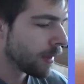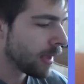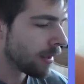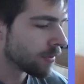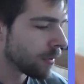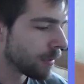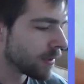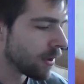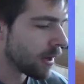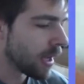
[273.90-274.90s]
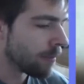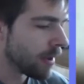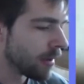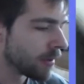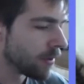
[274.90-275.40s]
Okay, let's rip this on up
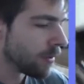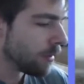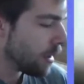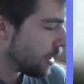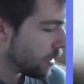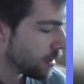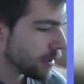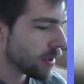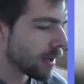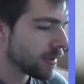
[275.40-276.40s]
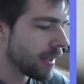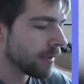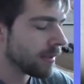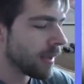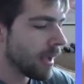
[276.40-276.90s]
here too. Let's toss
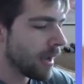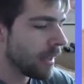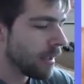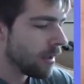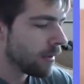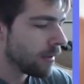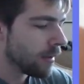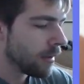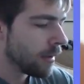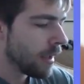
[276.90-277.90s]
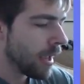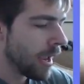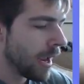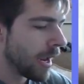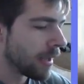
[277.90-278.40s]
that aside.
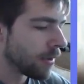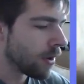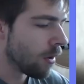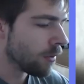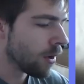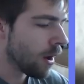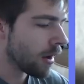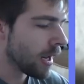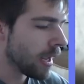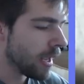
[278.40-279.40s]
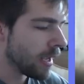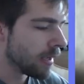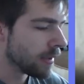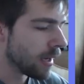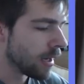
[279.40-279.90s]
And code card
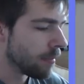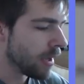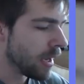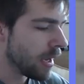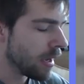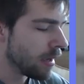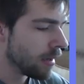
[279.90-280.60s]
is going to be